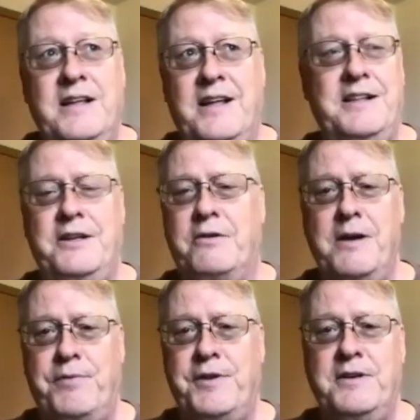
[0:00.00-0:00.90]
I think they were
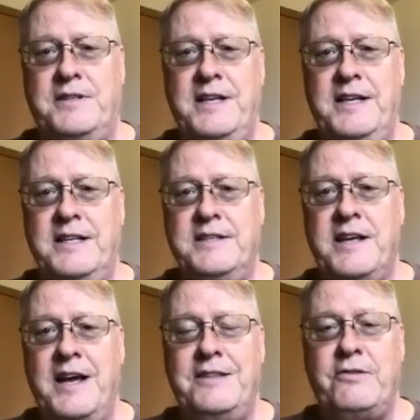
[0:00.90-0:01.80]
up 13
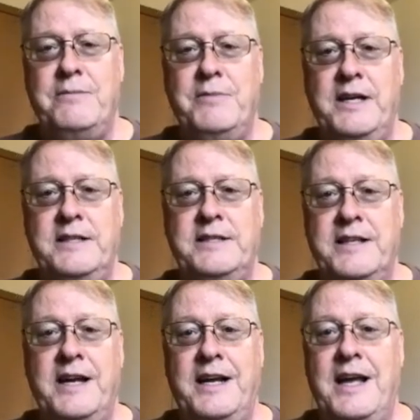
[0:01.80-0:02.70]
inside 3 minutes, and
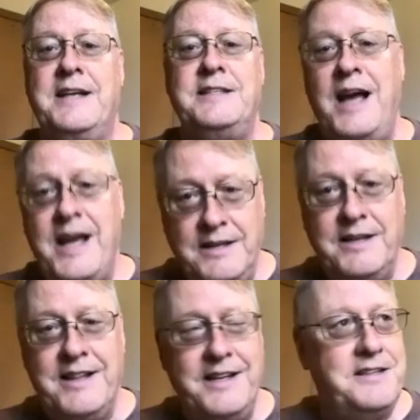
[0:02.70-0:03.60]
then it got tight,
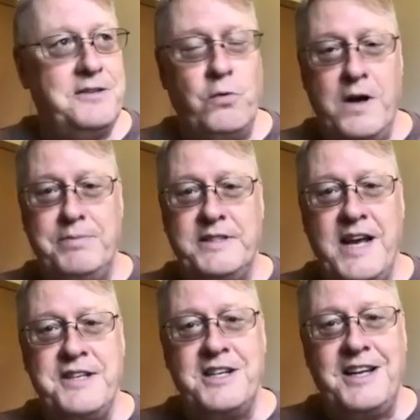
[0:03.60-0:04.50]
I think, to one
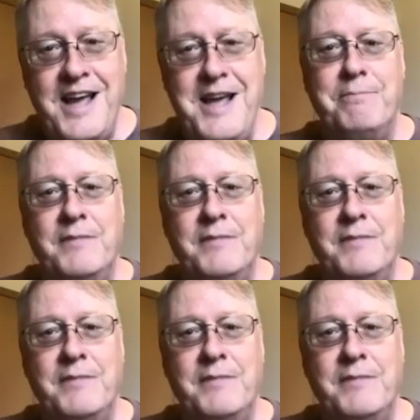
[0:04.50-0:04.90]
possession game.